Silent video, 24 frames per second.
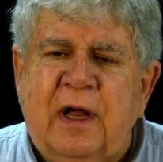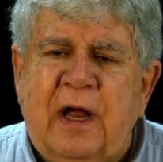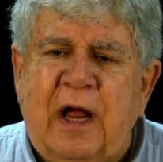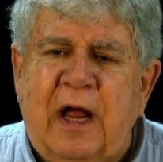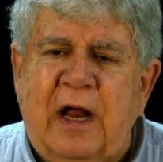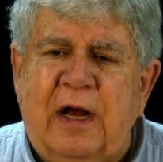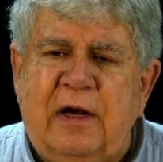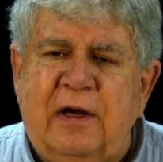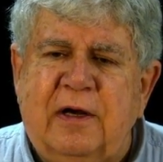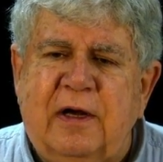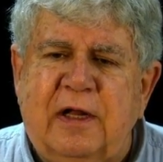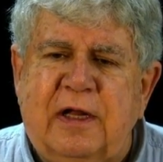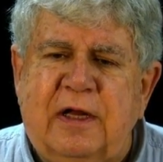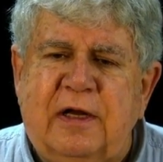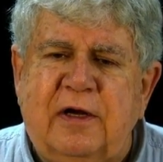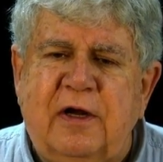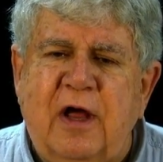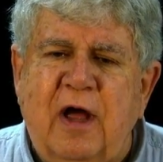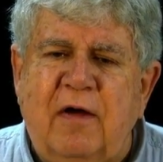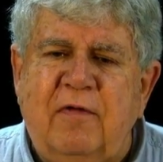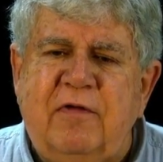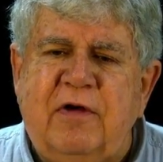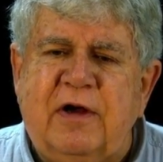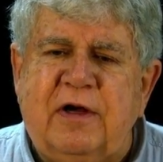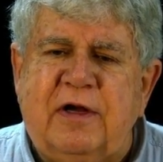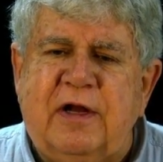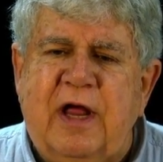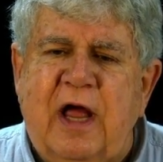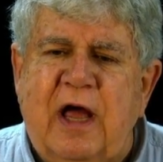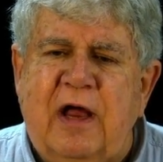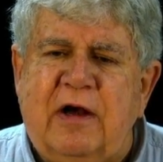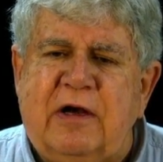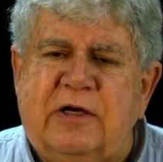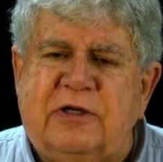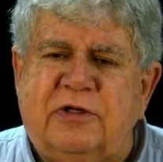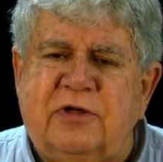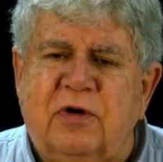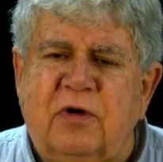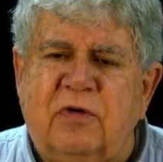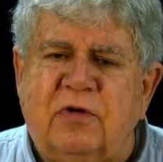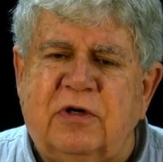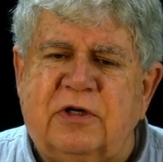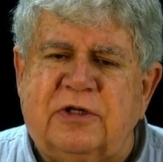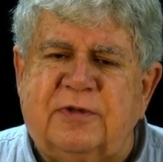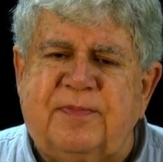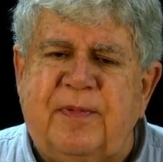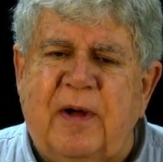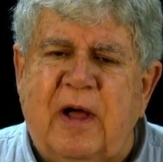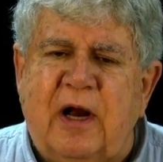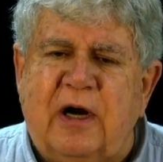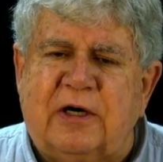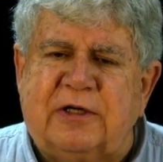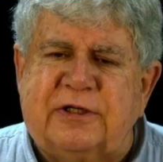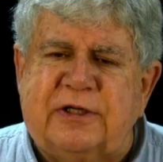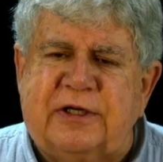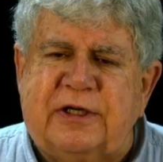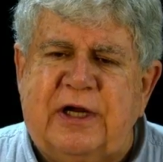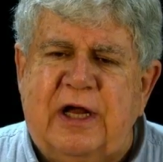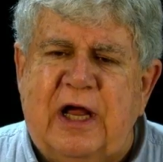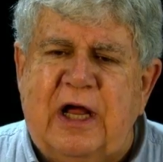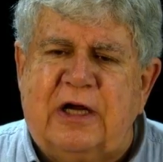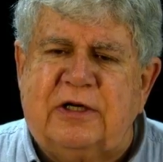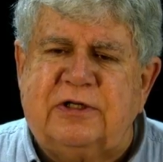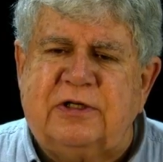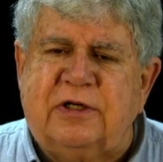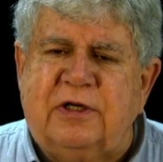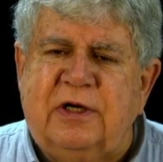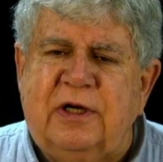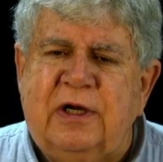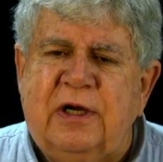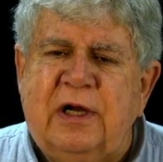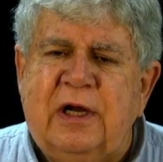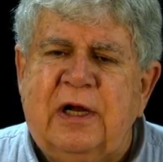and the Covenant County Children's Policy Council,